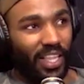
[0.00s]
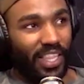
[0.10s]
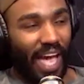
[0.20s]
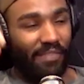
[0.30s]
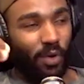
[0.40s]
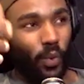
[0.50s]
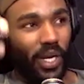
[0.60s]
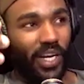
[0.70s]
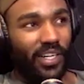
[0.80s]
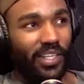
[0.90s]
they have a
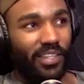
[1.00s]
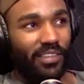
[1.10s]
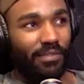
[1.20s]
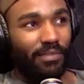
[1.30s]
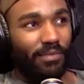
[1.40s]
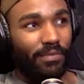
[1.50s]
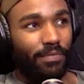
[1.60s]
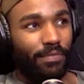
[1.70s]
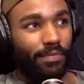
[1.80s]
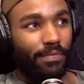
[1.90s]
weird
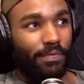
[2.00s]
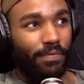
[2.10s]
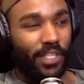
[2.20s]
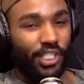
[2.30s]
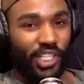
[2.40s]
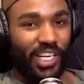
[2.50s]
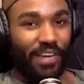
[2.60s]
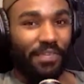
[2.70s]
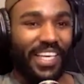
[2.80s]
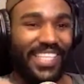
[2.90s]
vision
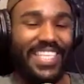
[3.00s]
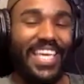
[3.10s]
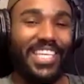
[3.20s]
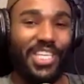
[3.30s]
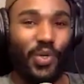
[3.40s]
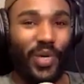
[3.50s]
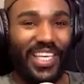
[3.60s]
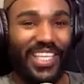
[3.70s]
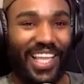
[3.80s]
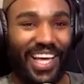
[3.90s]
of
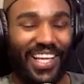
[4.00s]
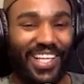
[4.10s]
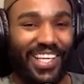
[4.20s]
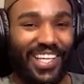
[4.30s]
continuing that